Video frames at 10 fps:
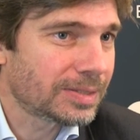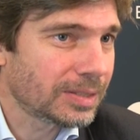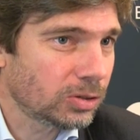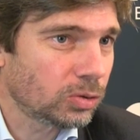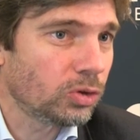
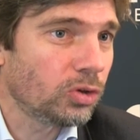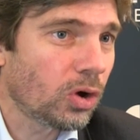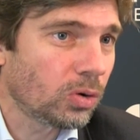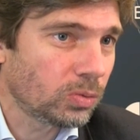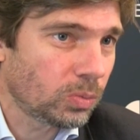single
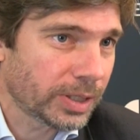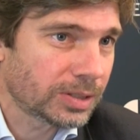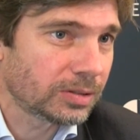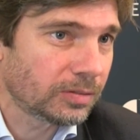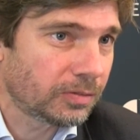
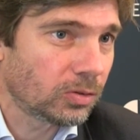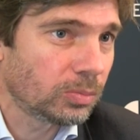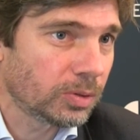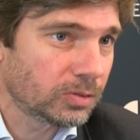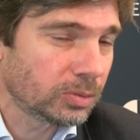non-Western
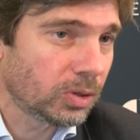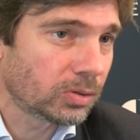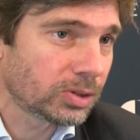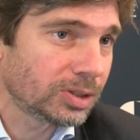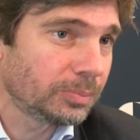form of
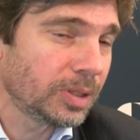democracy.